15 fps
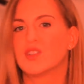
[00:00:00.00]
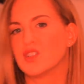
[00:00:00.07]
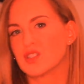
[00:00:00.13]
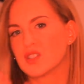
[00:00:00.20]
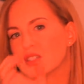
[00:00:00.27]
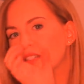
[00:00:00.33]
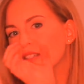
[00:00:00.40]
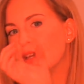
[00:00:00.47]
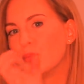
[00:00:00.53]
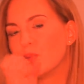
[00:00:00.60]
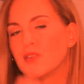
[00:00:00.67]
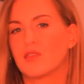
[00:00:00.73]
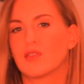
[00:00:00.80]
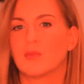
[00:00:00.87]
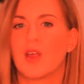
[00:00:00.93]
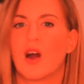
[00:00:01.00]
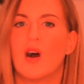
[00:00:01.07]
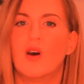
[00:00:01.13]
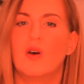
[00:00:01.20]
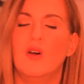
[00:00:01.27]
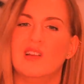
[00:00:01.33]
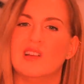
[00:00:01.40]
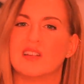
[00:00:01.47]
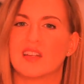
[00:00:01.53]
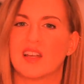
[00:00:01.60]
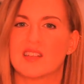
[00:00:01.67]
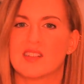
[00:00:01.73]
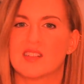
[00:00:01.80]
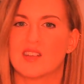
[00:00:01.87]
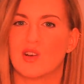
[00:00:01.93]
just sip it from the hole, and
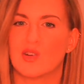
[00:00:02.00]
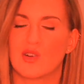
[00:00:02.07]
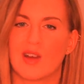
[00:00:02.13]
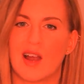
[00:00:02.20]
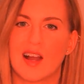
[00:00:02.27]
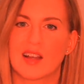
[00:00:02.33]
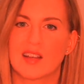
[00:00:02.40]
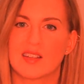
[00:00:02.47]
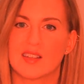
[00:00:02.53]
that's no crack.